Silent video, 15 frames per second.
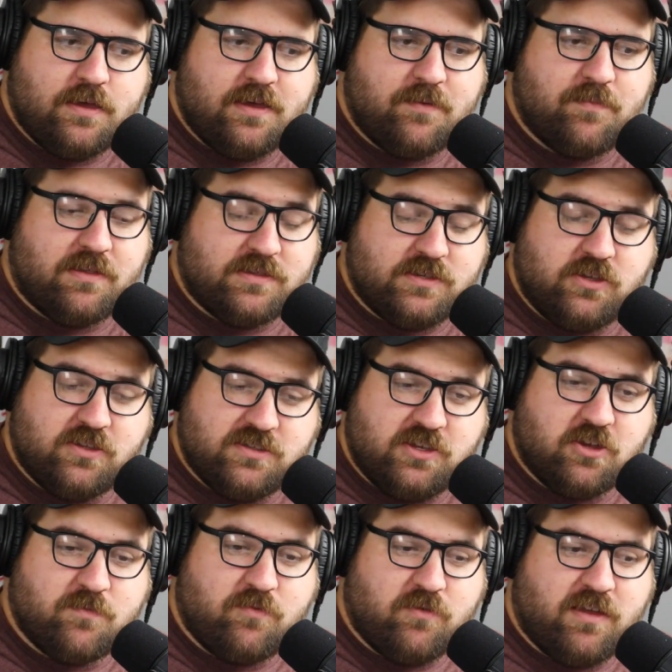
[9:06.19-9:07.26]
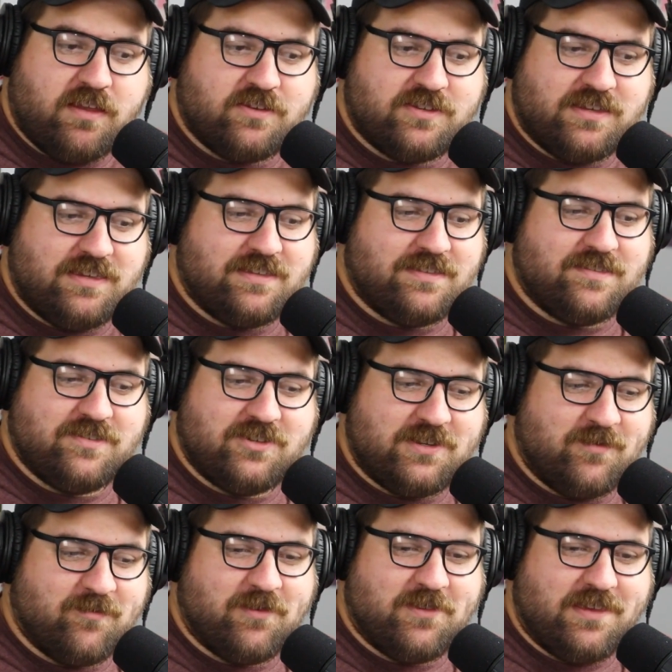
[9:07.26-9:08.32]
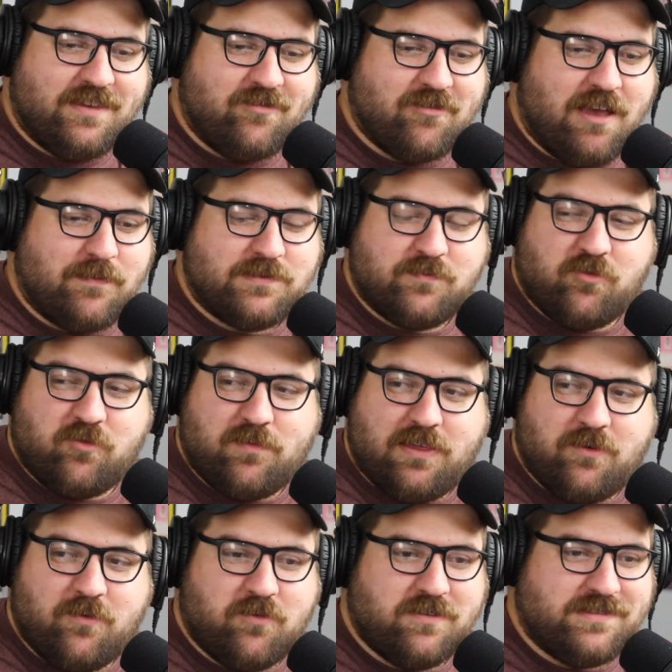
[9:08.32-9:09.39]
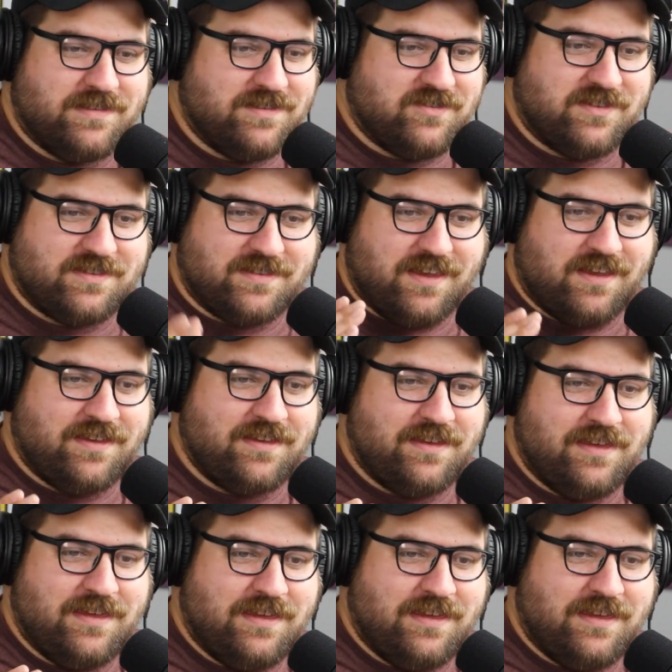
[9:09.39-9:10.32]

Uh, but to, to your point, she she really grabs the bull by the horns and is just like,